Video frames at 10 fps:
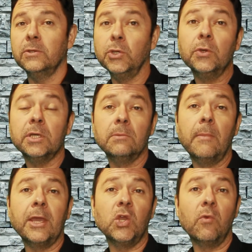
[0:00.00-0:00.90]
You can
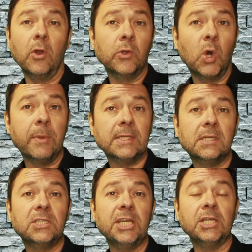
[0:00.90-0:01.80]
make your own comics
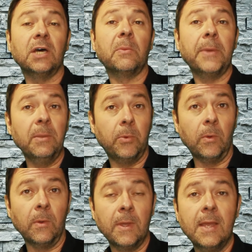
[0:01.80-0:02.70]
that teach other
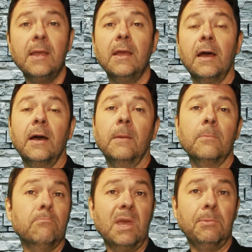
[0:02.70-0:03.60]
people.
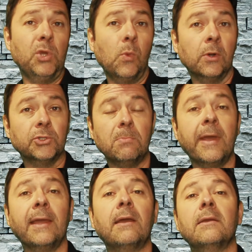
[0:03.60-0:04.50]
Um, maybe you want to
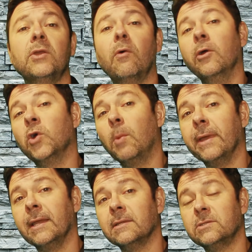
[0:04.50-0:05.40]
make your own
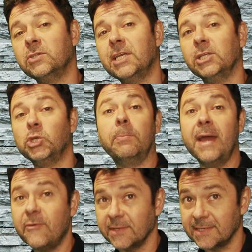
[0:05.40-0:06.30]
comic to teach your
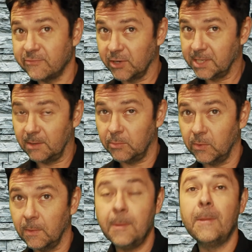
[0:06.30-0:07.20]
parents, for example.
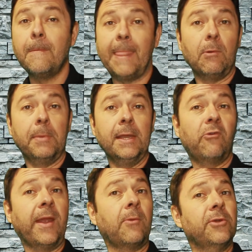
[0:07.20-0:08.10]
That would be a
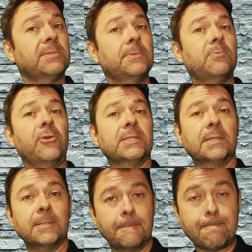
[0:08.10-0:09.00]
great Christmas present.
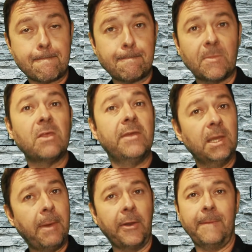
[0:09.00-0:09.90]
Think
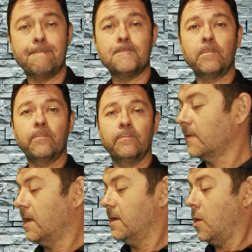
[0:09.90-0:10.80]
about it.
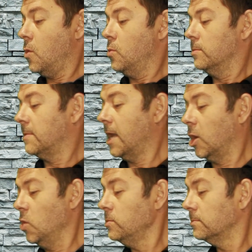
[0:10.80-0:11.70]
Oh,
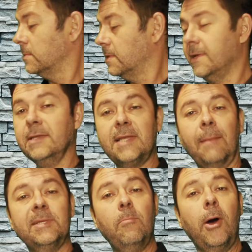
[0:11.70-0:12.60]
hello. Here's
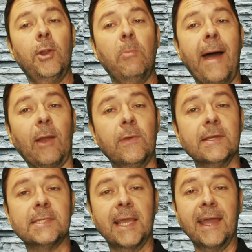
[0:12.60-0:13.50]
Captain Polo back with
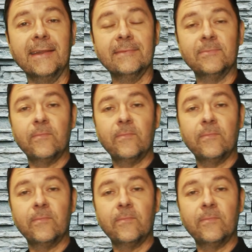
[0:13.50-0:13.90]
us again.